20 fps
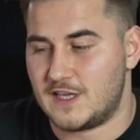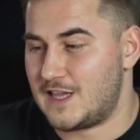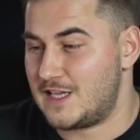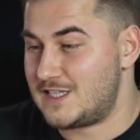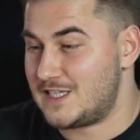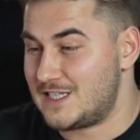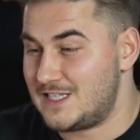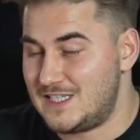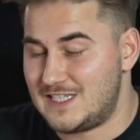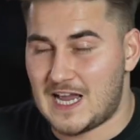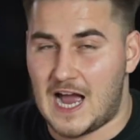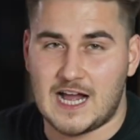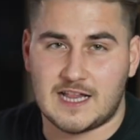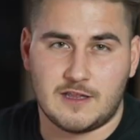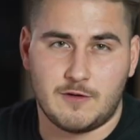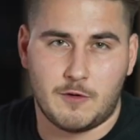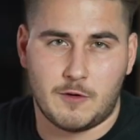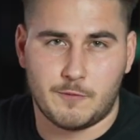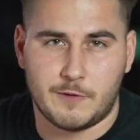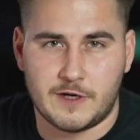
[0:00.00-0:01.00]
And that's
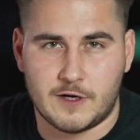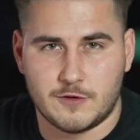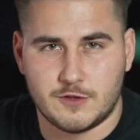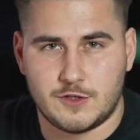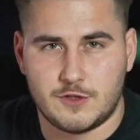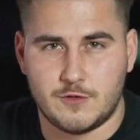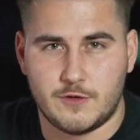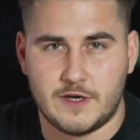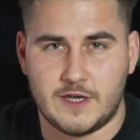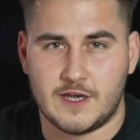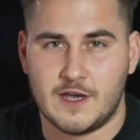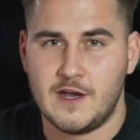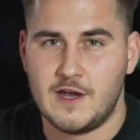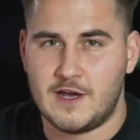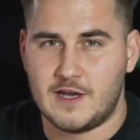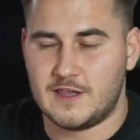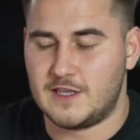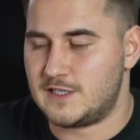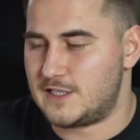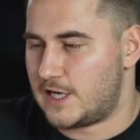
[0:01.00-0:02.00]
exactly what Rico's doing
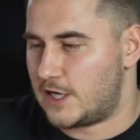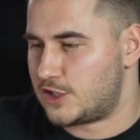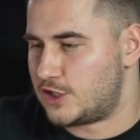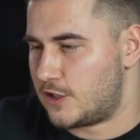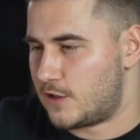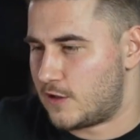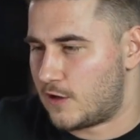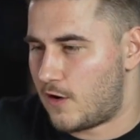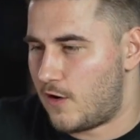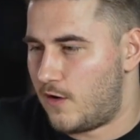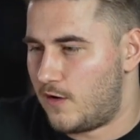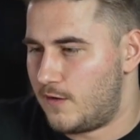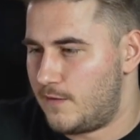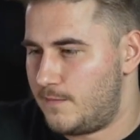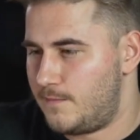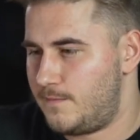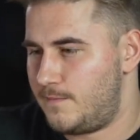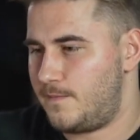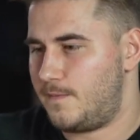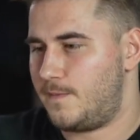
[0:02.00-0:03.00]
in this section of the call.